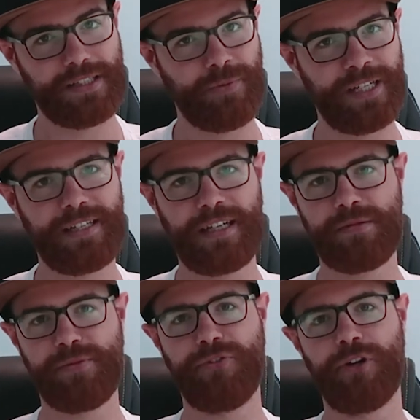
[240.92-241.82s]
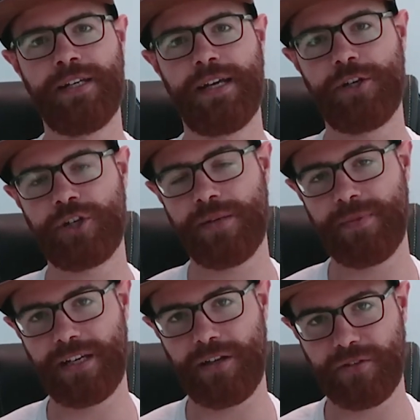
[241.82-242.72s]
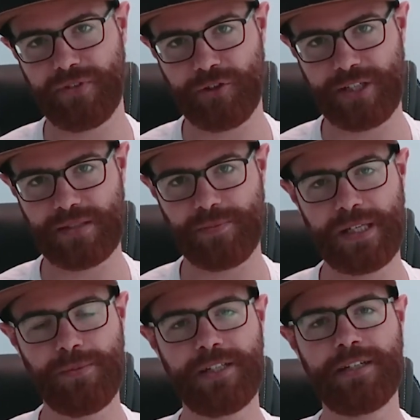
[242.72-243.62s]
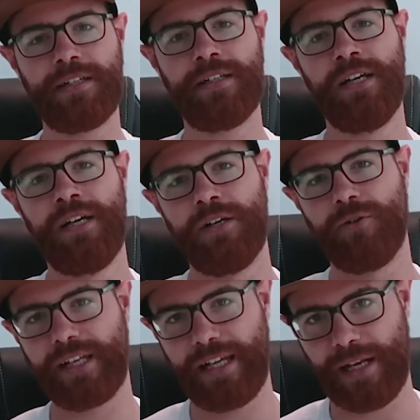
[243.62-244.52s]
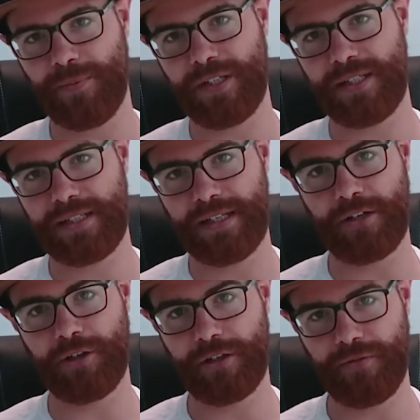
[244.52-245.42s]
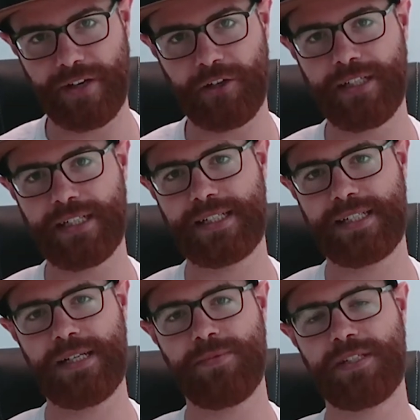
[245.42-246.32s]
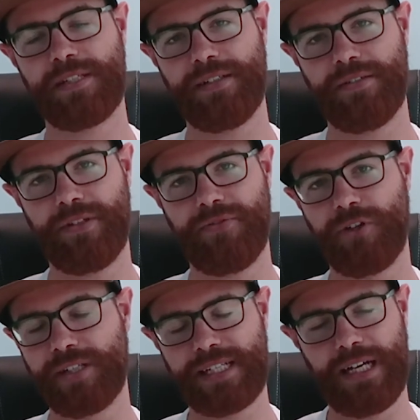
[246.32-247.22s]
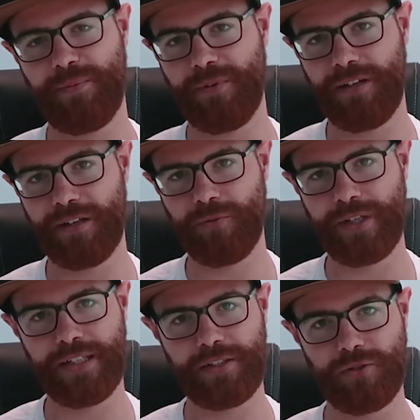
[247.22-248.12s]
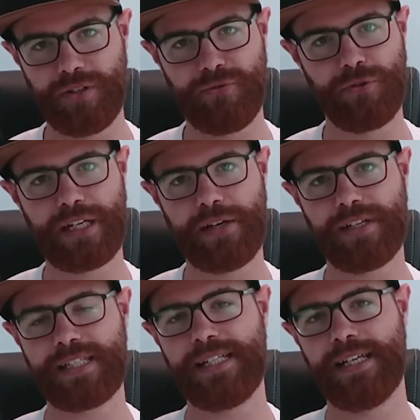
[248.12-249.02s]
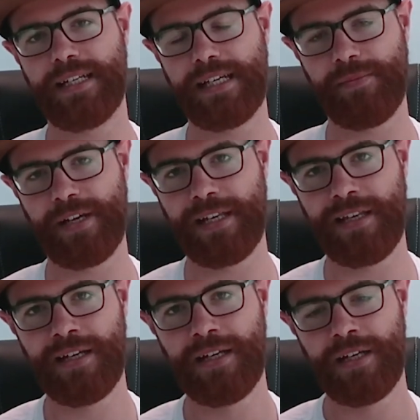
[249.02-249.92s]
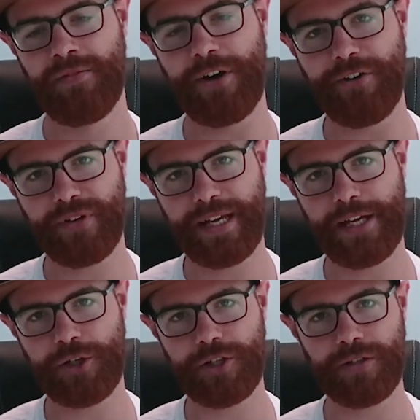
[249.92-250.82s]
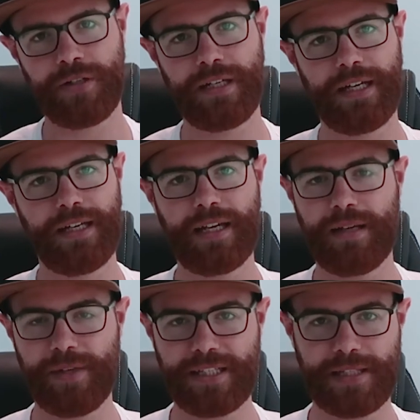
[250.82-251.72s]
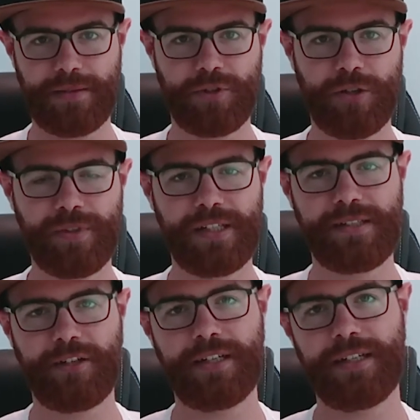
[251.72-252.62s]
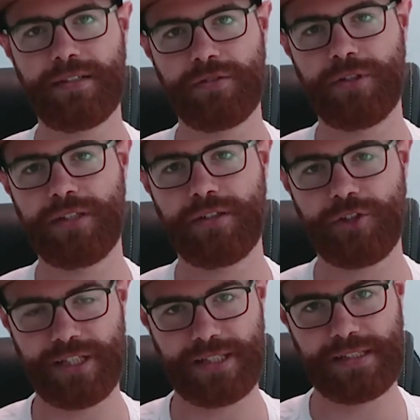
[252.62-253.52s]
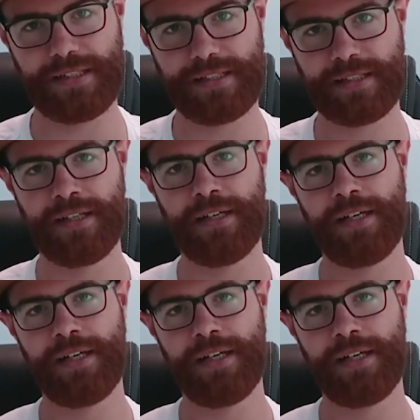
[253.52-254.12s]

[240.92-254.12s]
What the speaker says: so many times before in Asia, I met a lot of interesting people there who can help us in our very next steps. For example, we need to do a full KYC and AML verification, and I met some companies there that are doing just this.